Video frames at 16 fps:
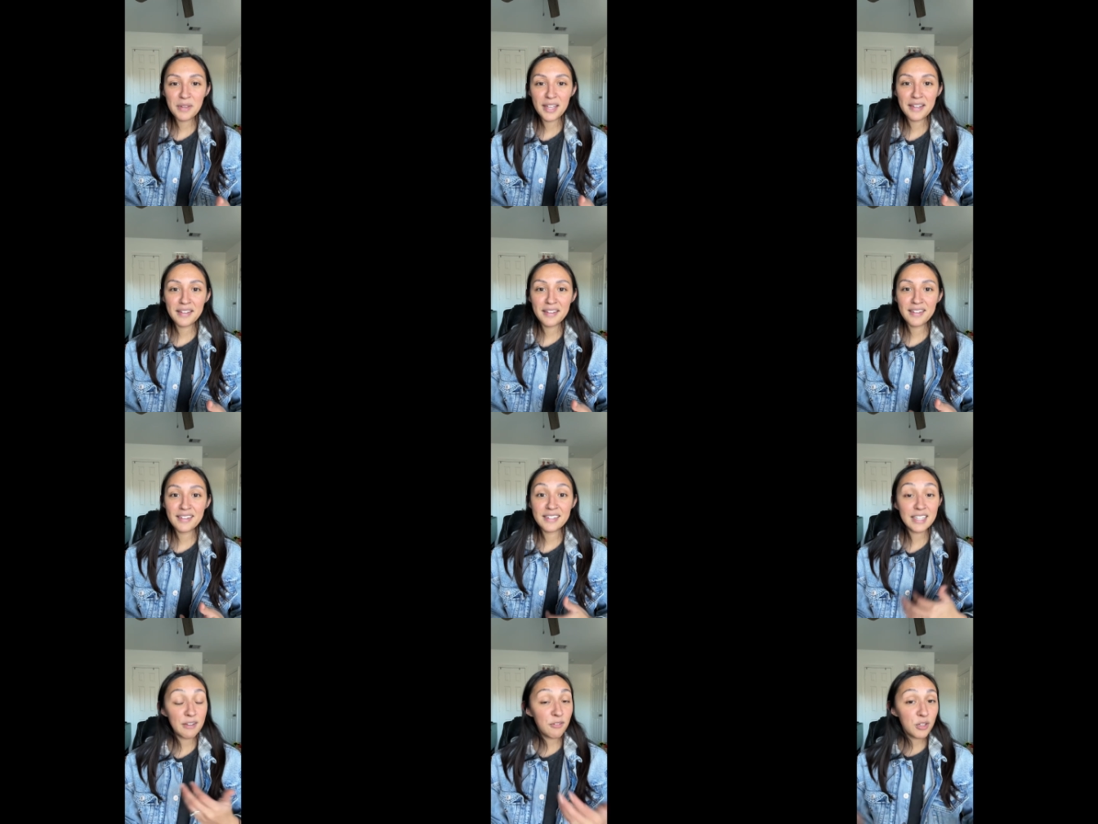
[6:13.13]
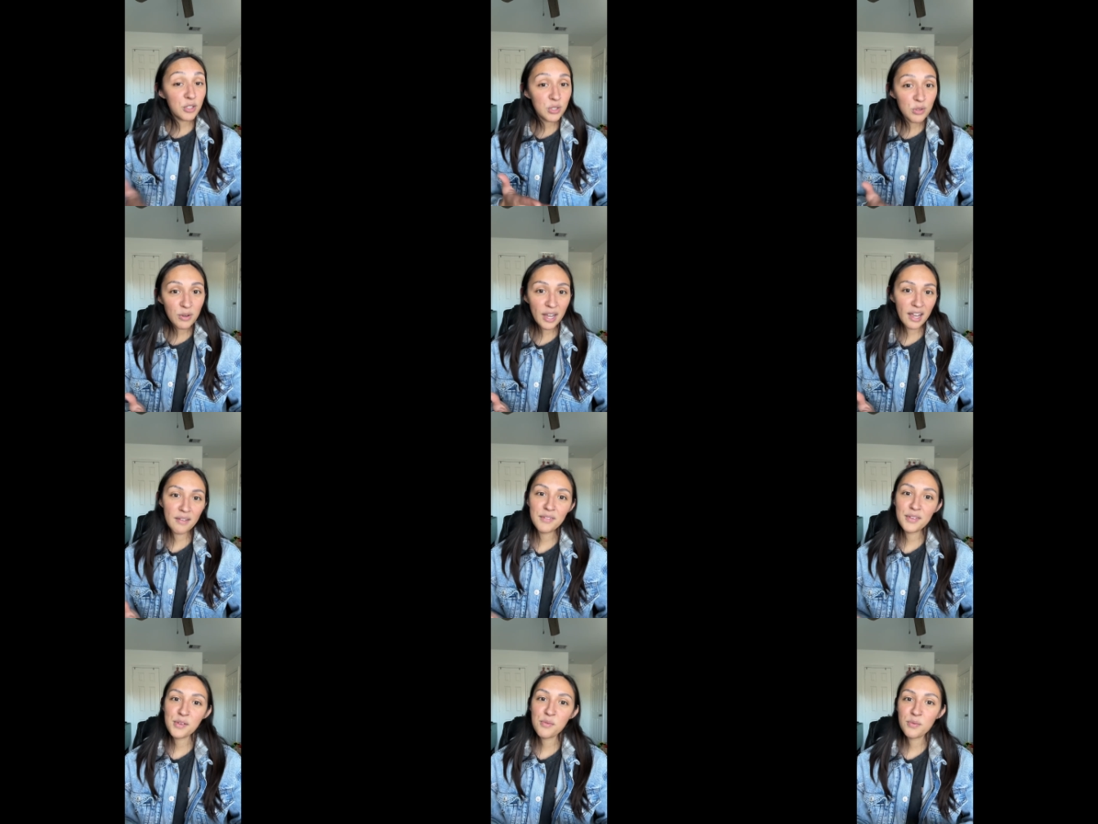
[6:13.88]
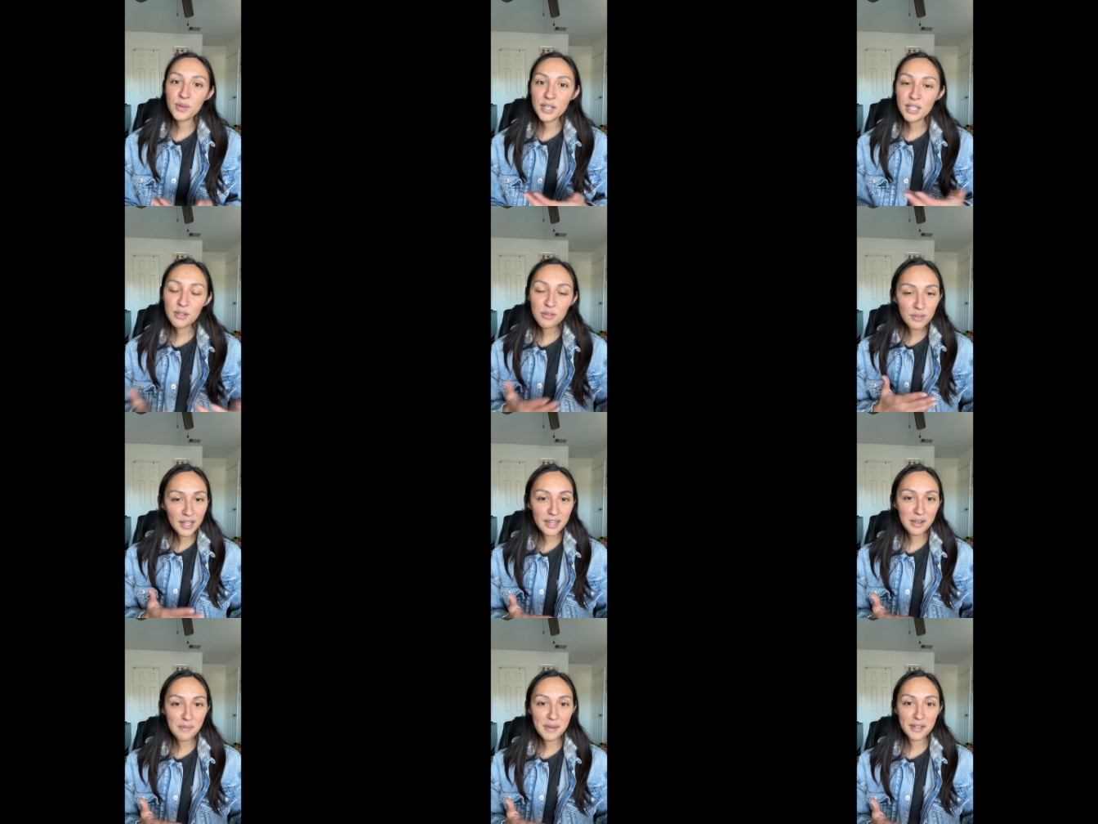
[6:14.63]
And if you do have it, what do you
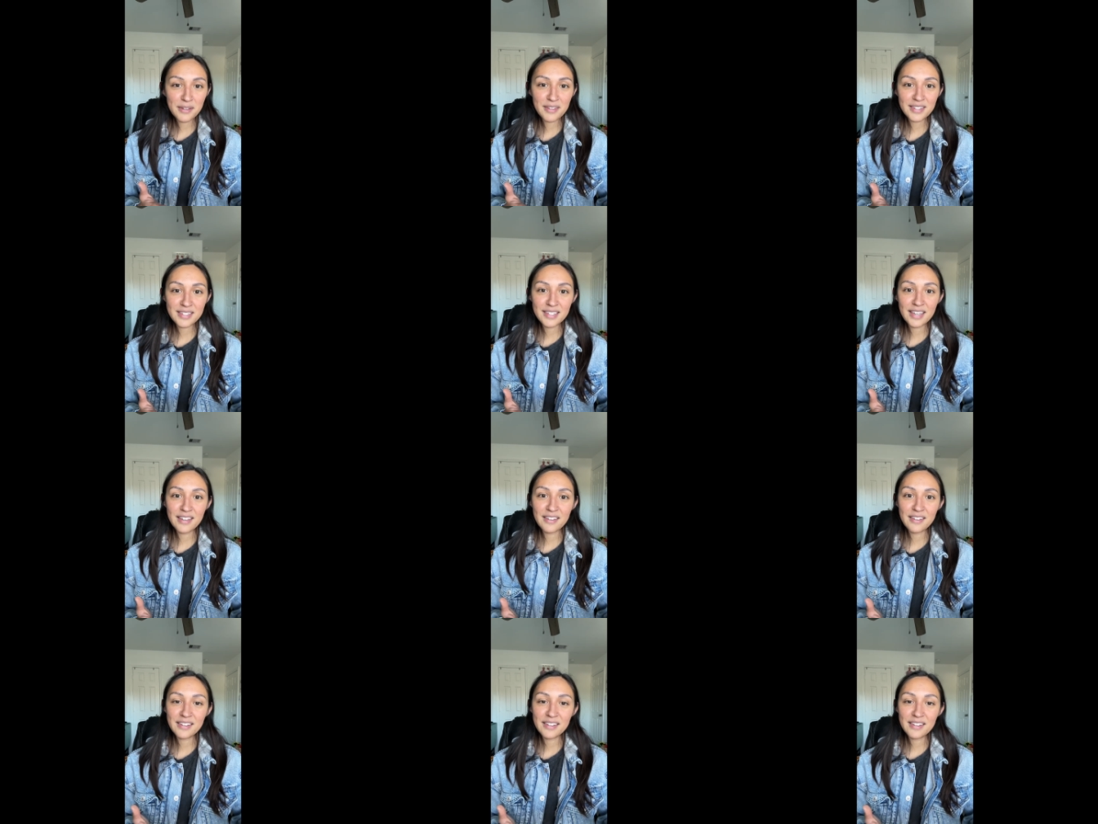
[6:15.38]
like about the scale?